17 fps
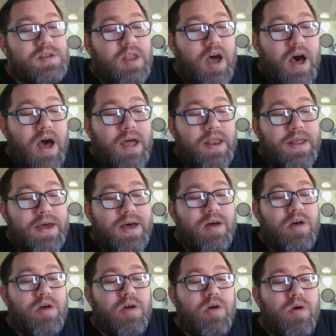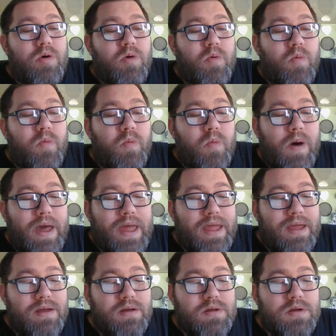Donna,
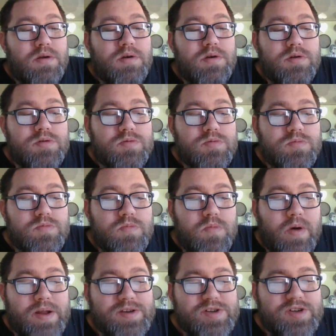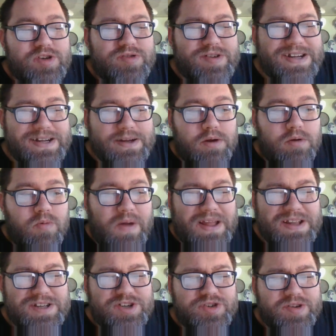what, Wendry,
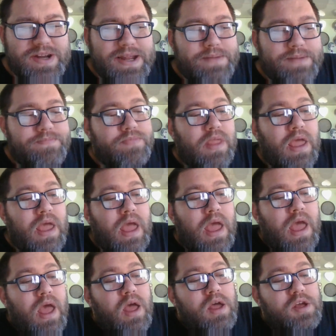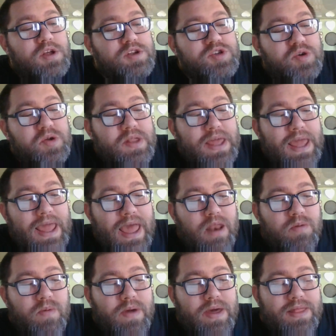Wendry?
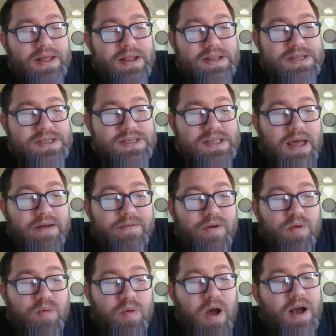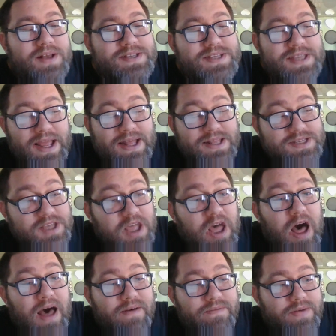Julia and Willie discover Roxanne's
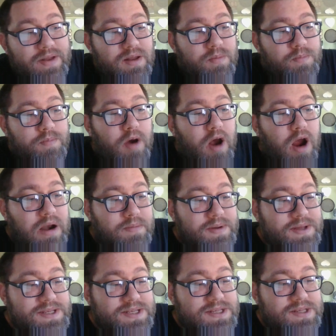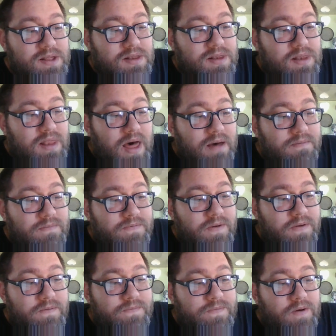coffin. Barnabas' love
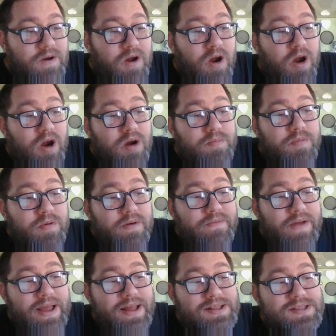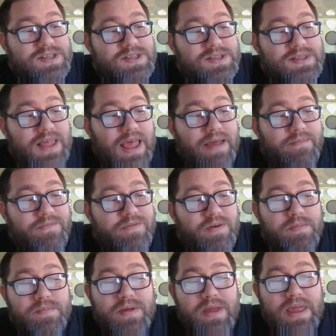for her prevents them
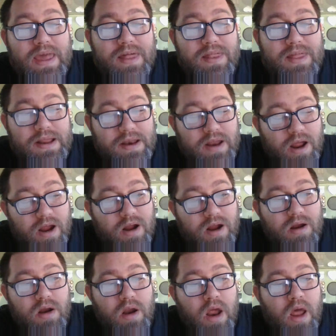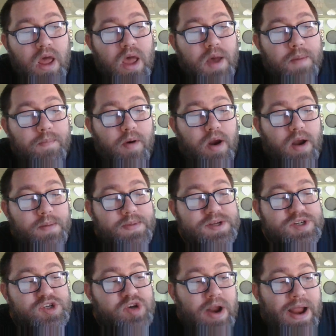from killing her.
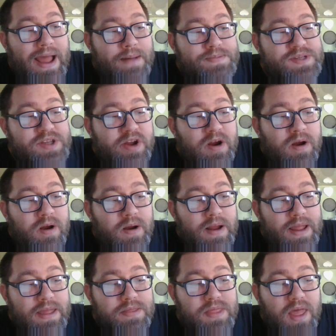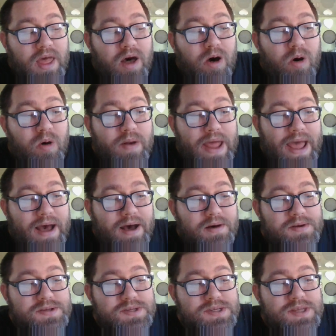Barnabas traps her in the old
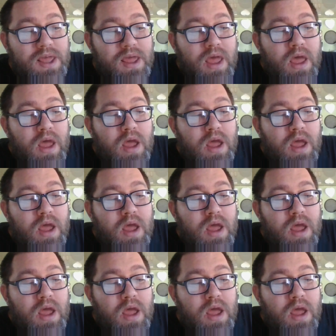house.